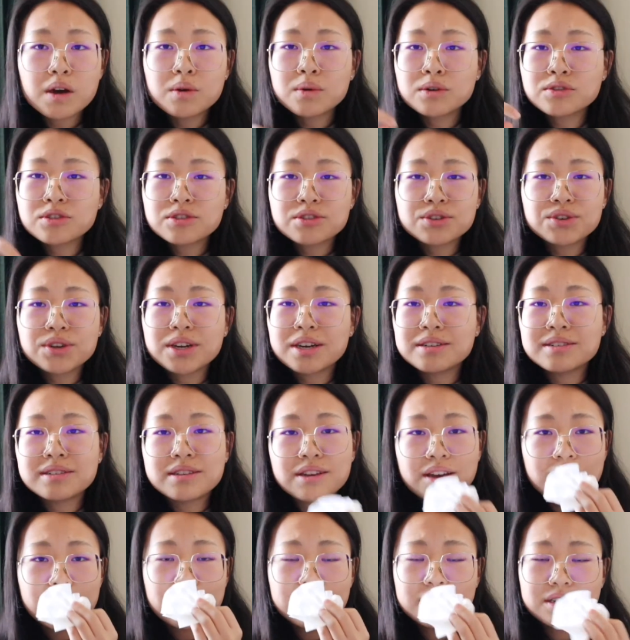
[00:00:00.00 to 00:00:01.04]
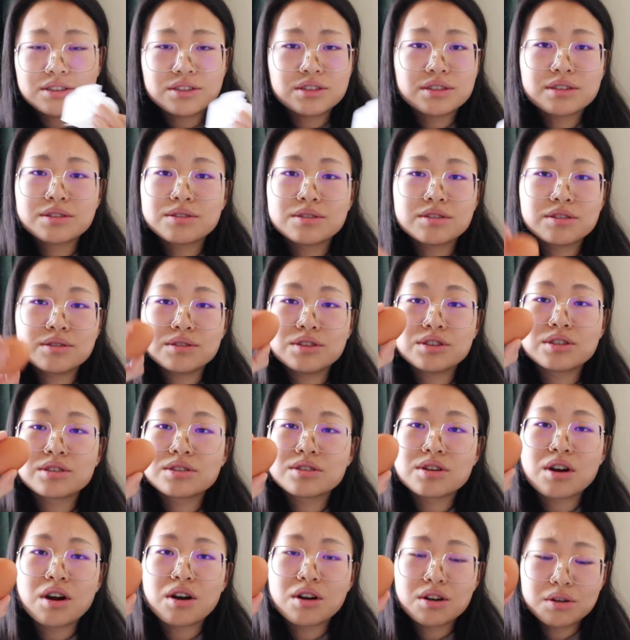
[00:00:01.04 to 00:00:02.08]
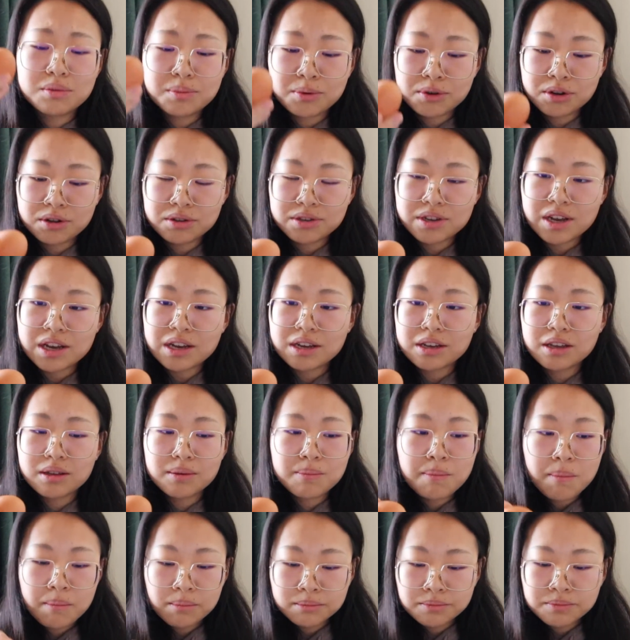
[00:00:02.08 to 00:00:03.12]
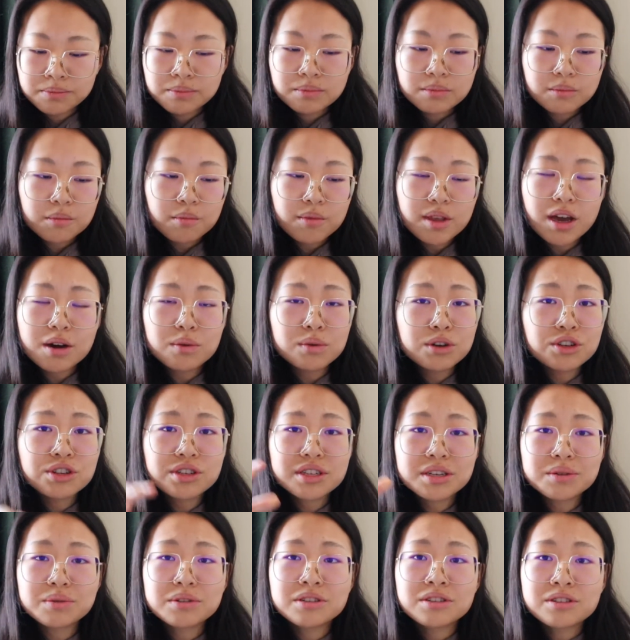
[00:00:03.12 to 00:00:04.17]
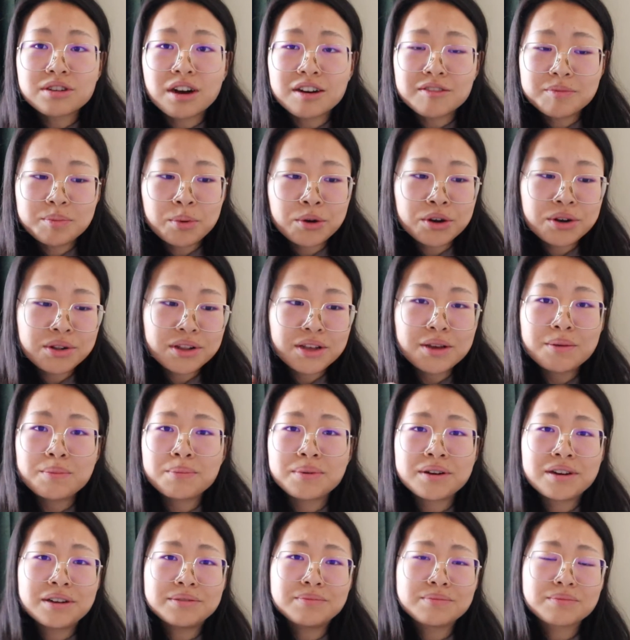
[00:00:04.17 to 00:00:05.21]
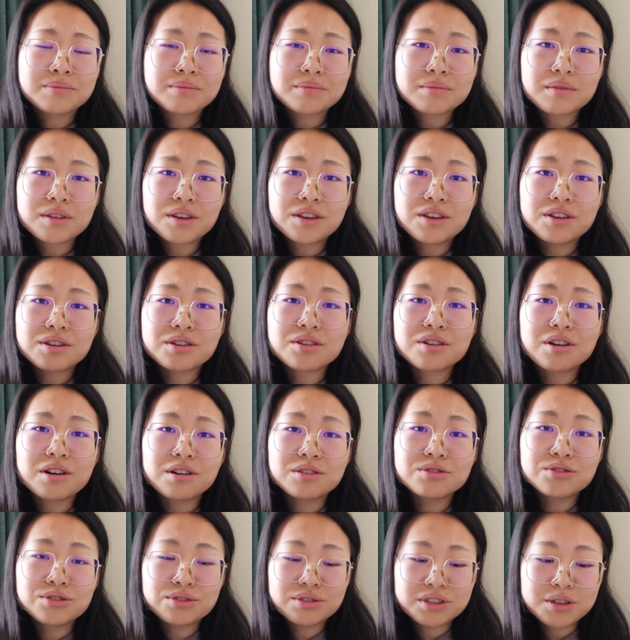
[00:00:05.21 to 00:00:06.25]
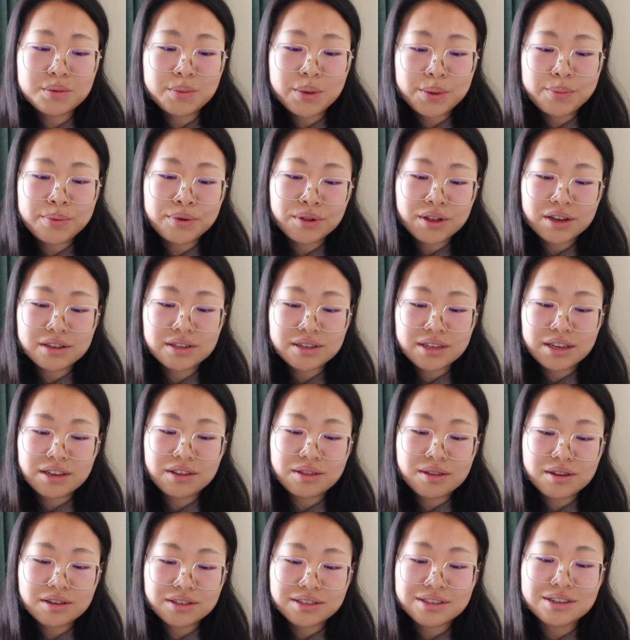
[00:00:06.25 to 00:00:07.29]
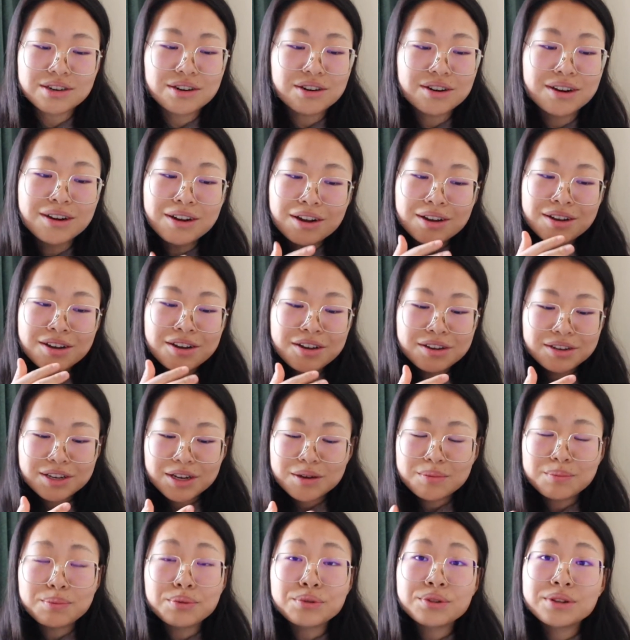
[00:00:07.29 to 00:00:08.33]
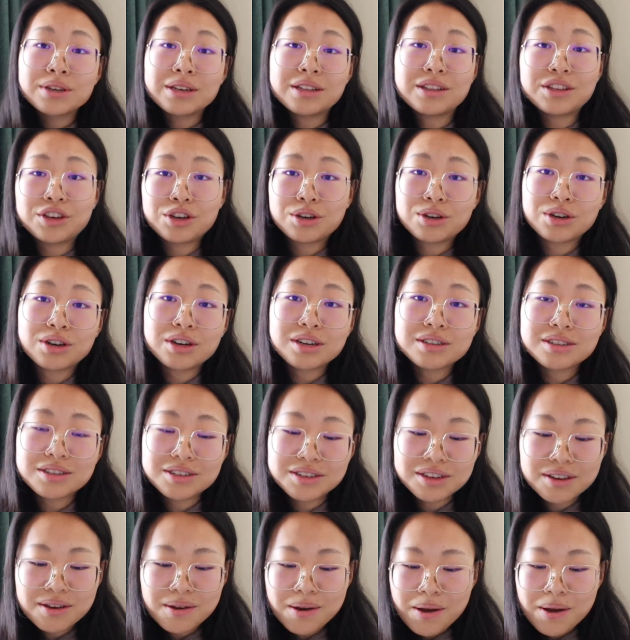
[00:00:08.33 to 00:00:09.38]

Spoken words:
I won't show you guys the egg, it's literally just a hard-boiled egg. I wish they would soft-boil it, but here, culturally, people like to eat things that are completely cooked.